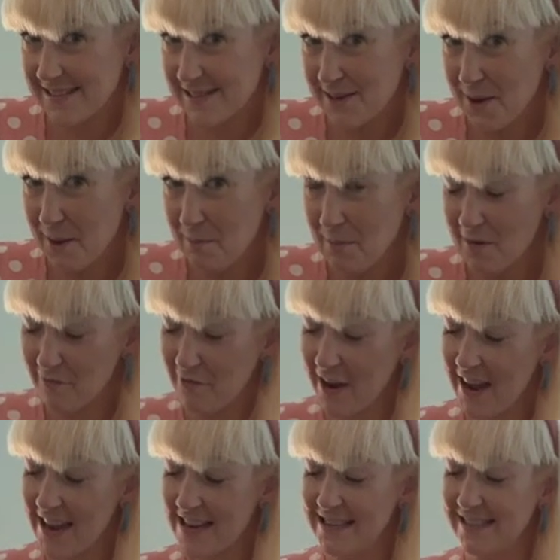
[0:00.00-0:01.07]
up my
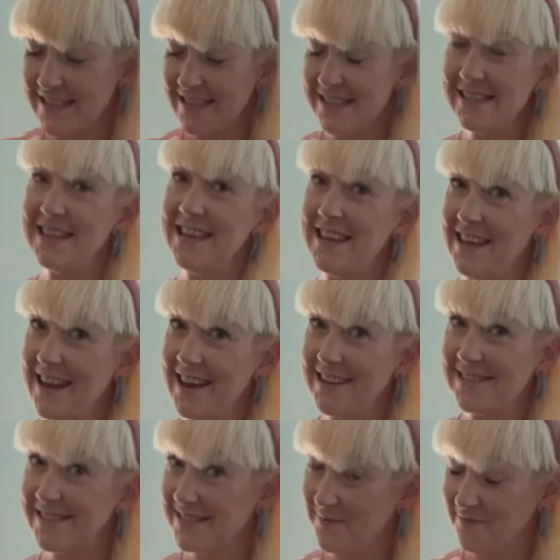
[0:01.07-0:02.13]
friends,
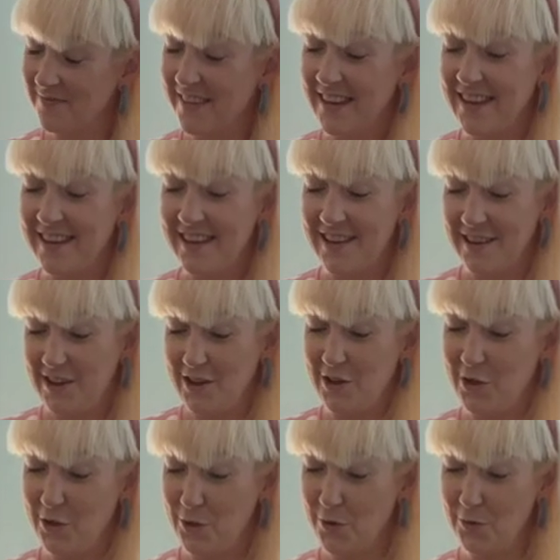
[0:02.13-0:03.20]
yes,
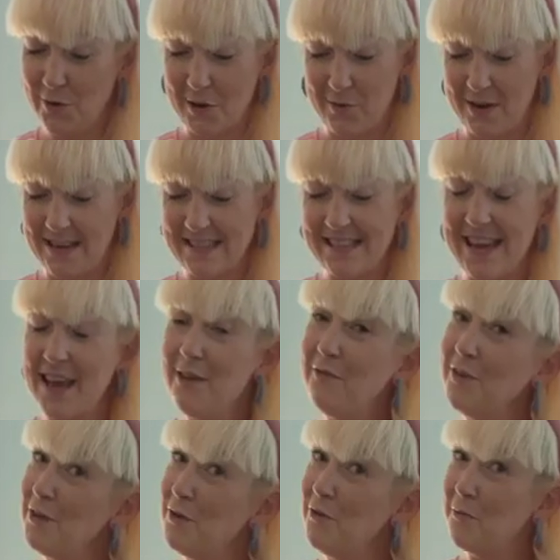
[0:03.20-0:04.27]
you know it. If
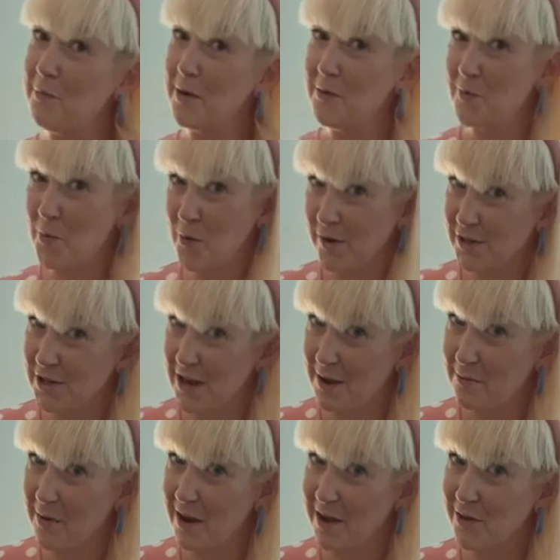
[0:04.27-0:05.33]
you've been watching
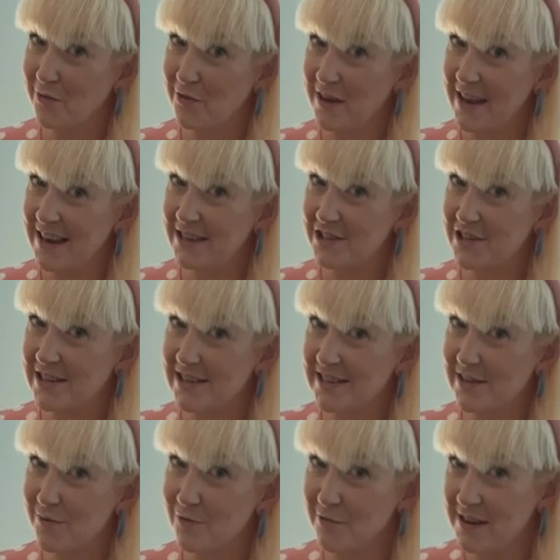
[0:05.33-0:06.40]
my creations
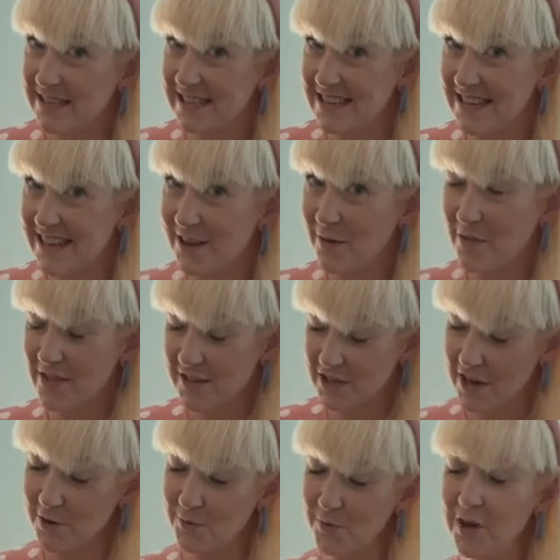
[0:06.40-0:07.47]
recently on the
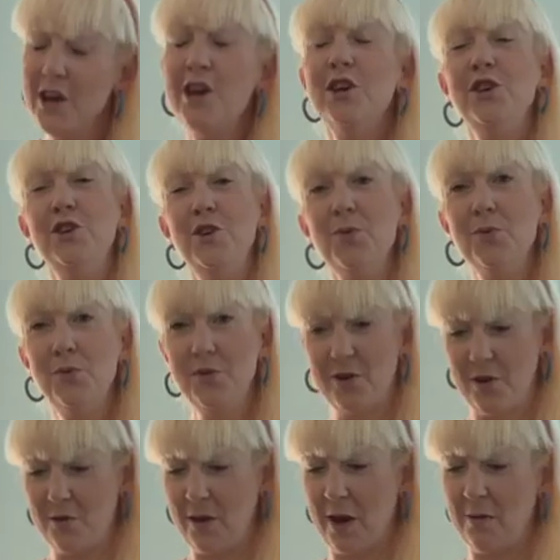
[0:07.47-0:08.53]
channel, you will know
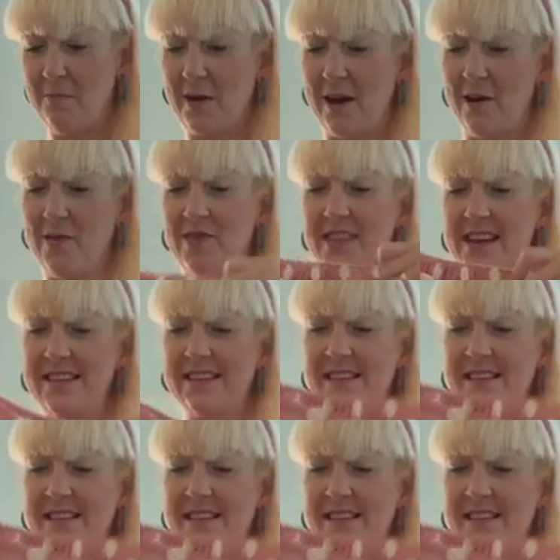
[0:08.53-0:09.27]
about this